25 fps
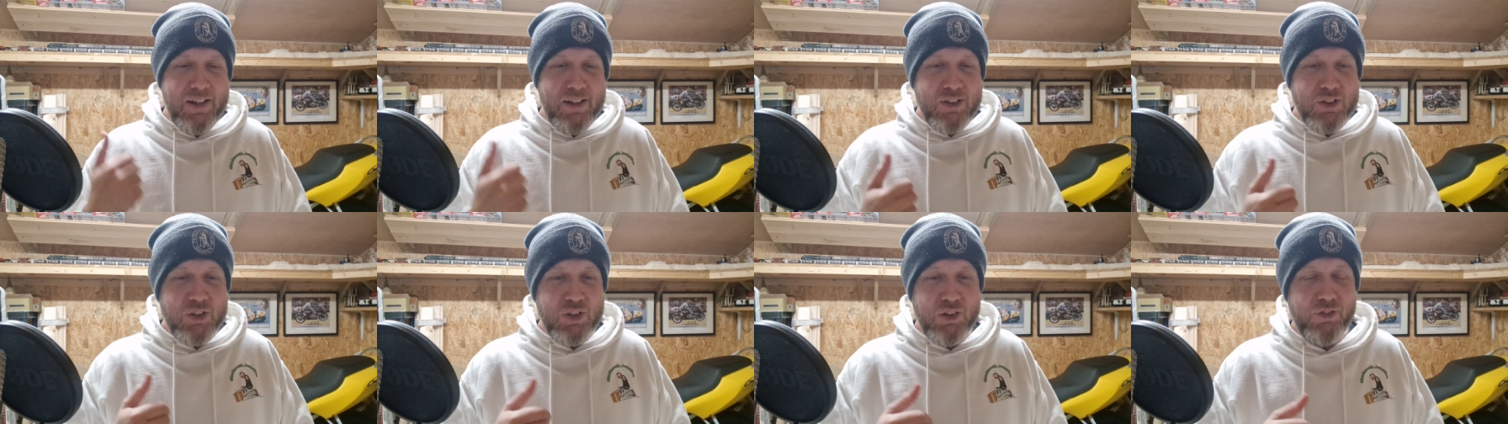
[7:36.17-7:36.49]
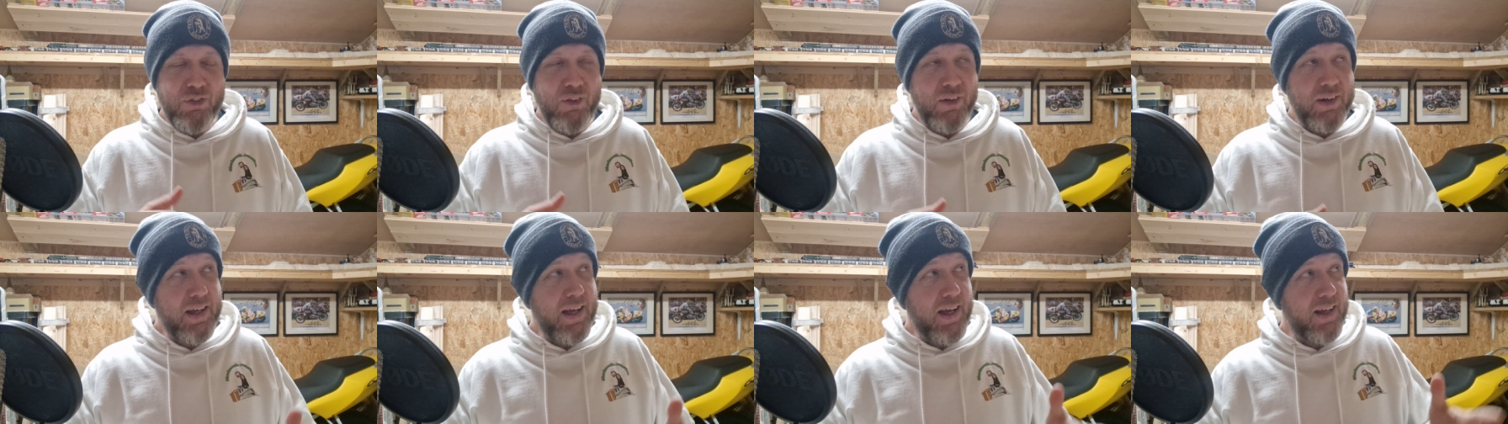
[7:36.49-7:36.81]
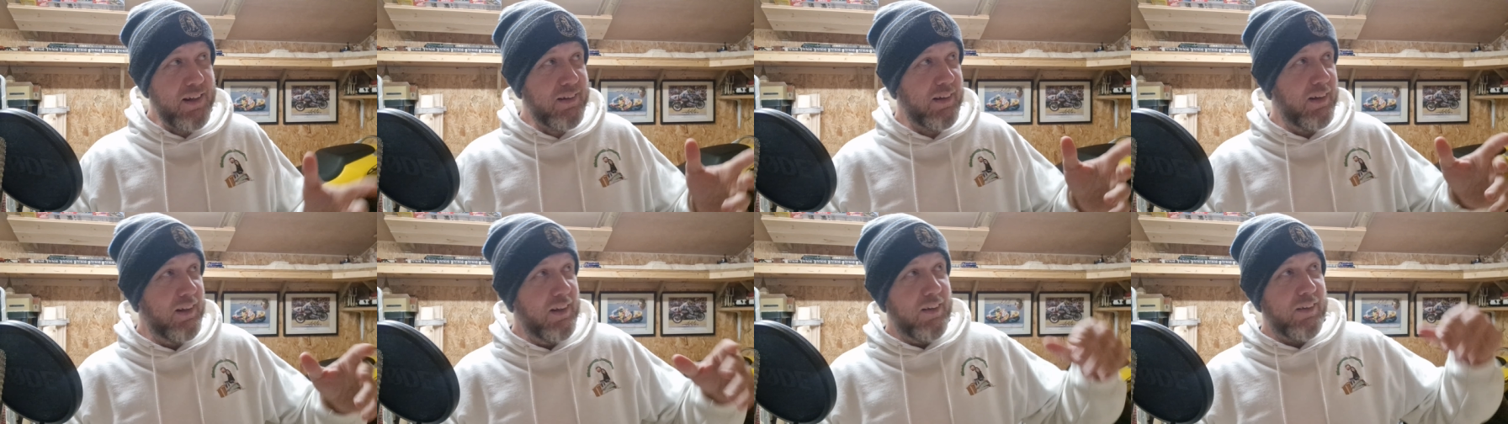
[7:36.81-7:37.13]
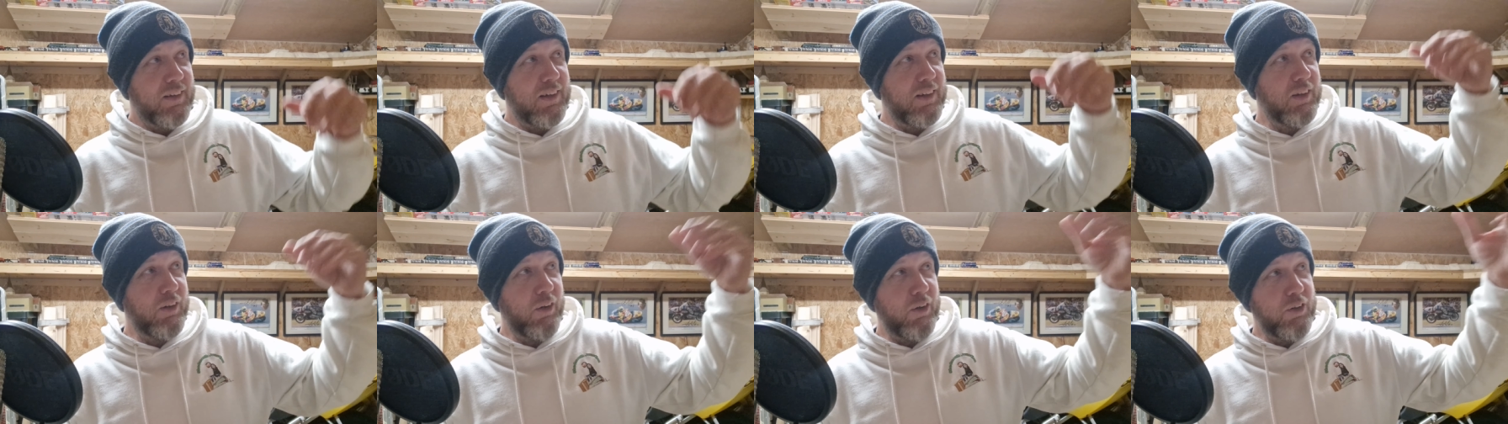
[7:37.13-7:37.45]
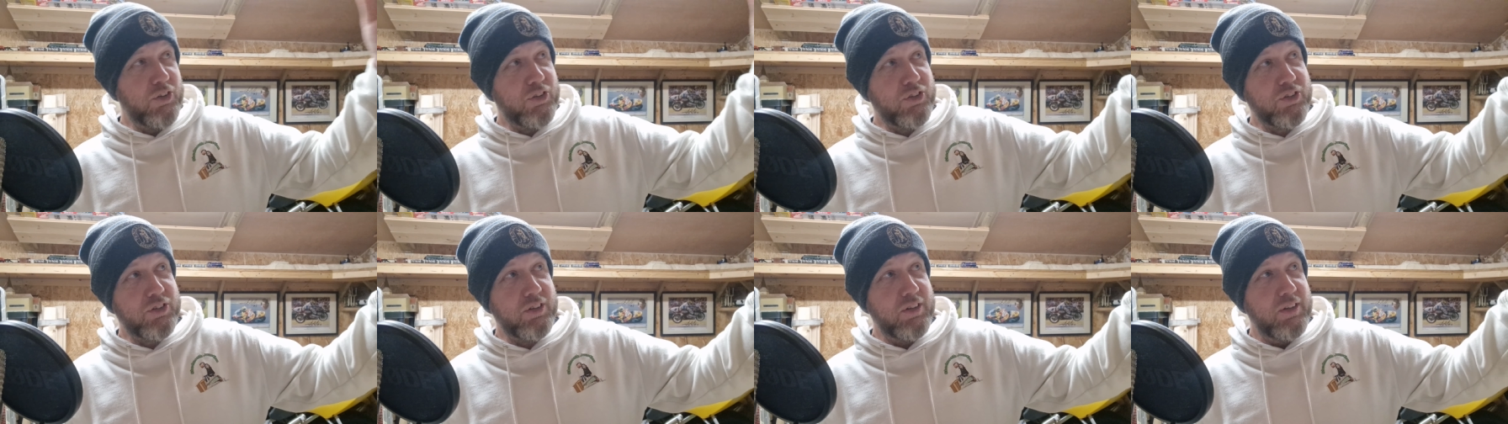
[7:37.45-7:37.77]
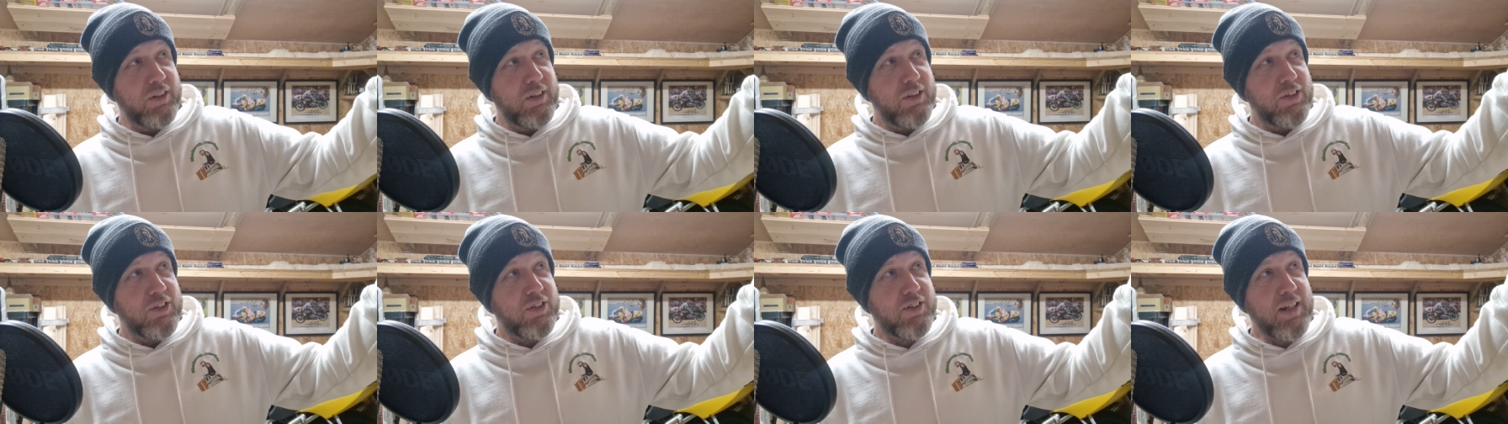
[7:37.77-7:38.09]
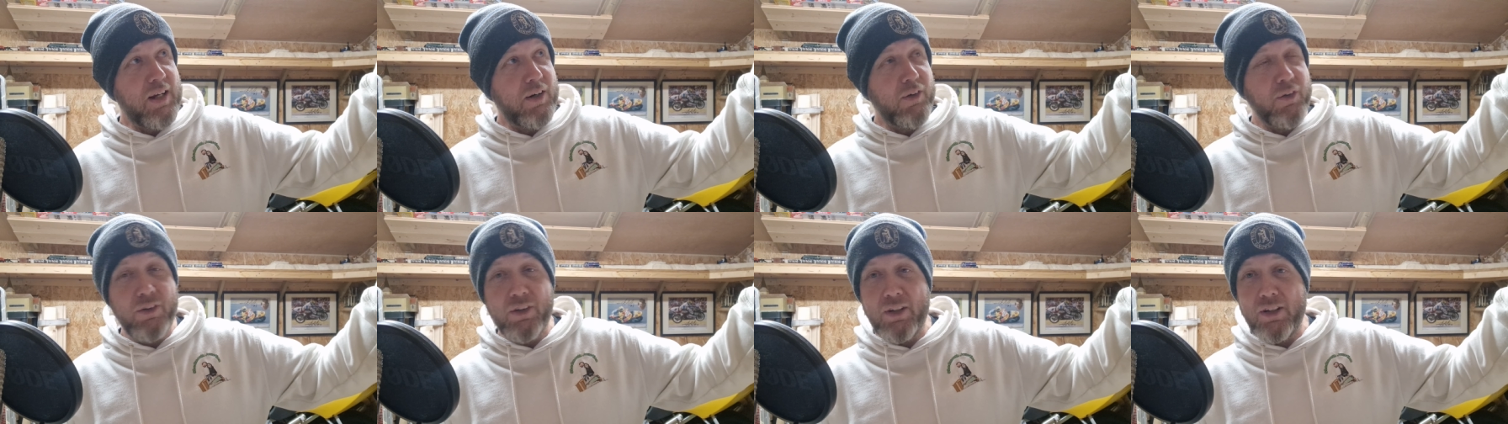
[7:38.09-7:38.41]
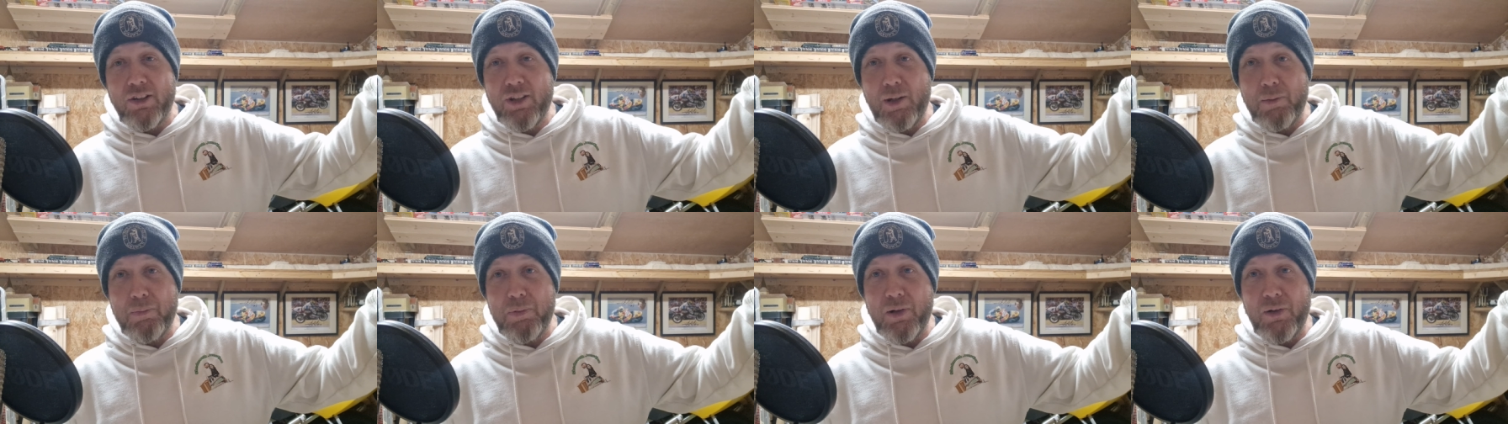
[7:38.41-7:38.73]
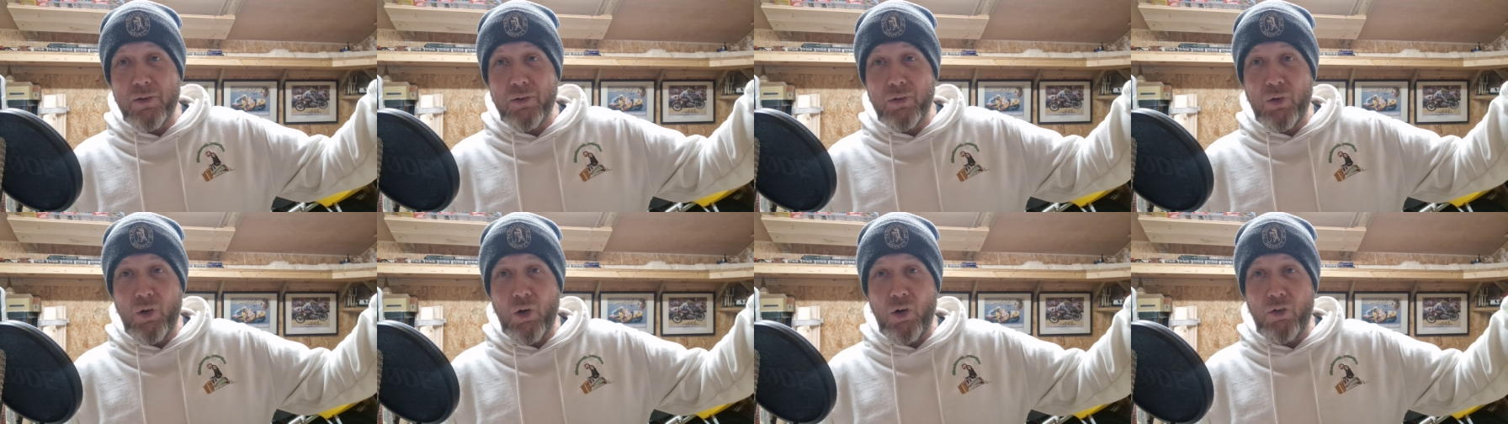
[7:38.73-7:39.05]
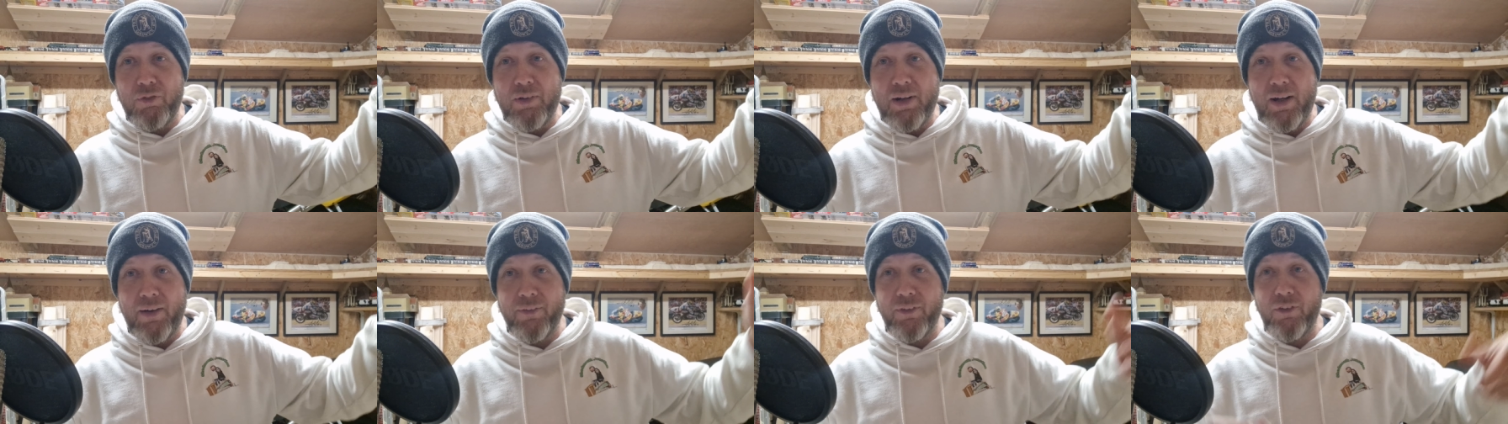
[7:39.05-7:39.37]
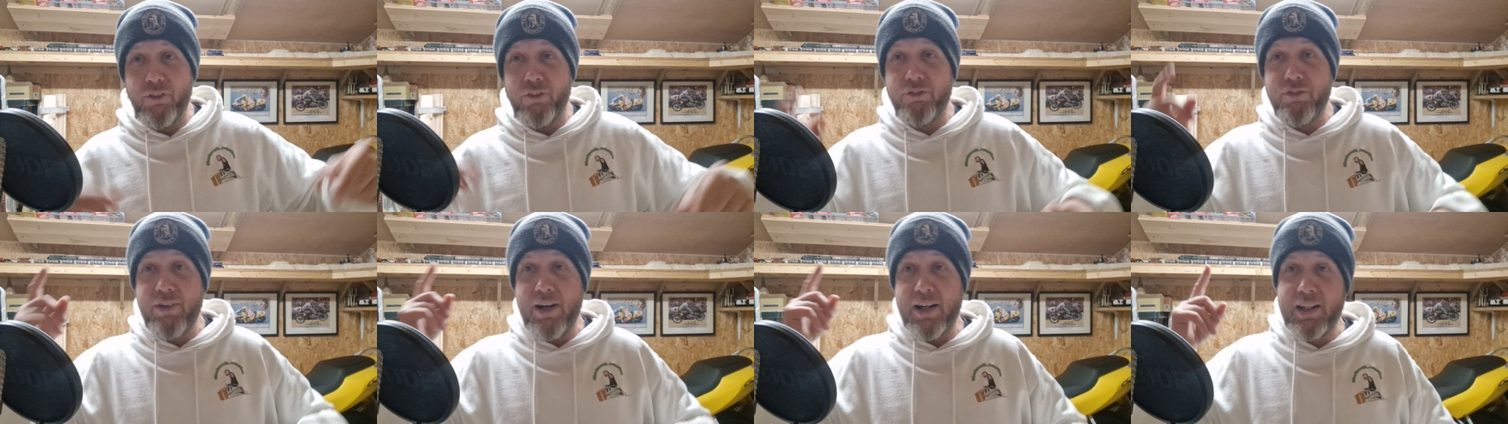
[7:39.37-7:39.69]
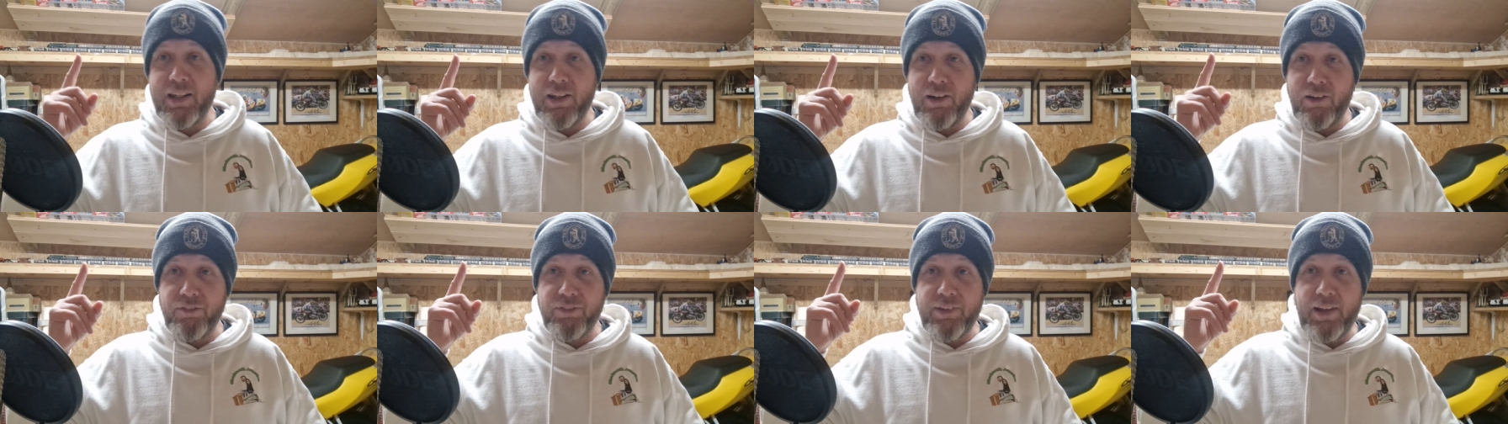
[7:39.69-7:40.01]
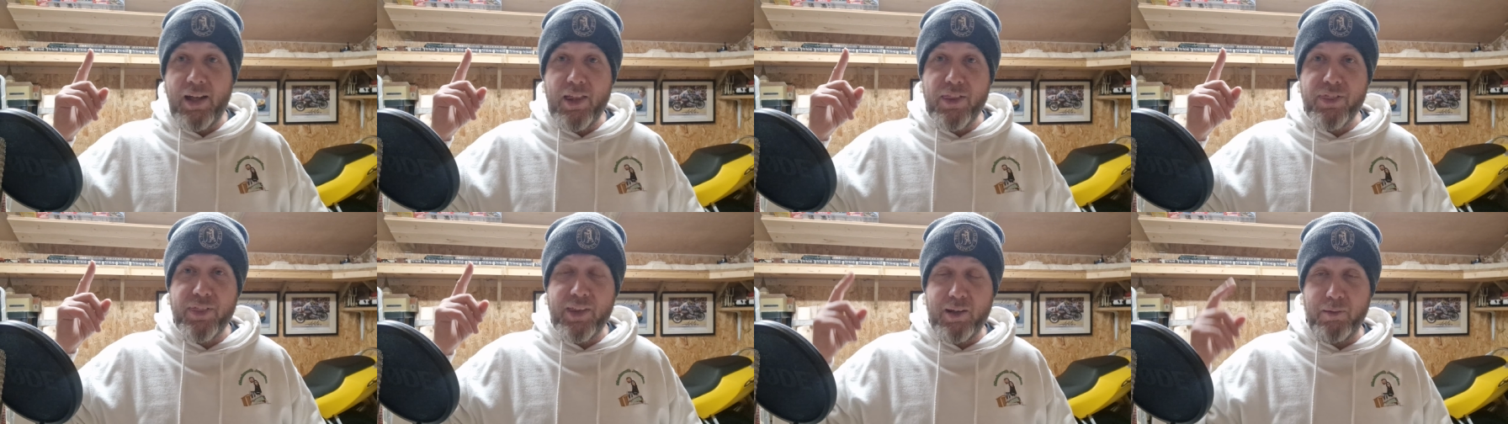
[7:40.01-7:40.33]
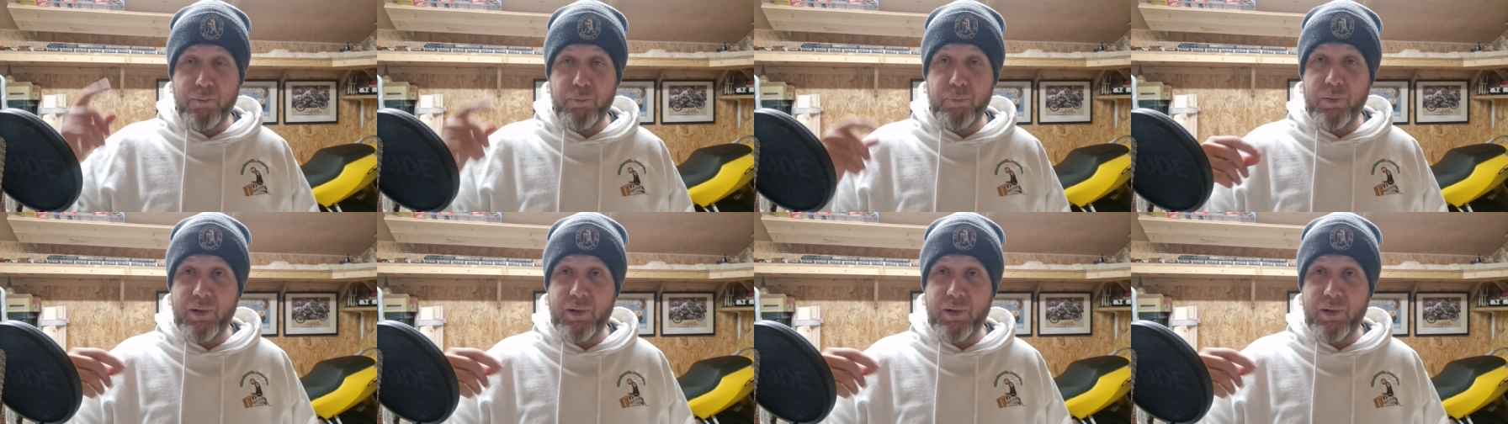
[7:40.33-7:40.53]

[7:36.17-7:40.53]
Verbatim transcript: So if I had the nice sound of the double O going around, the racket of that thing,